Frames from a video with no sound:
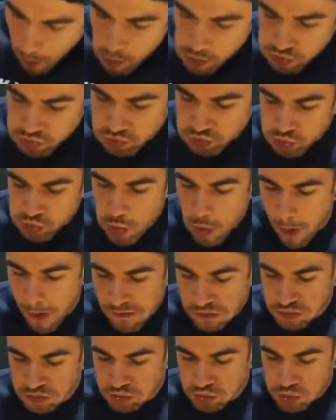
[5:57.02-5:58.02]
day is
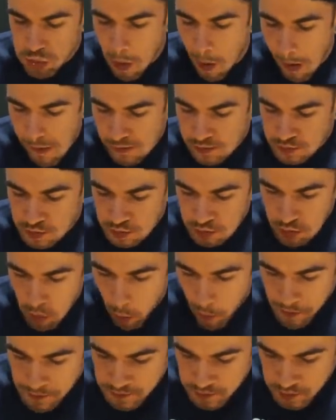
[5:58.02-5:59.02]
always more
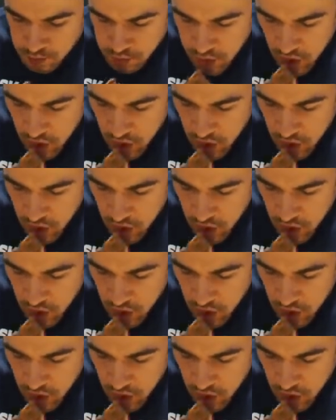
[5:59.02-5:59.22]
uh,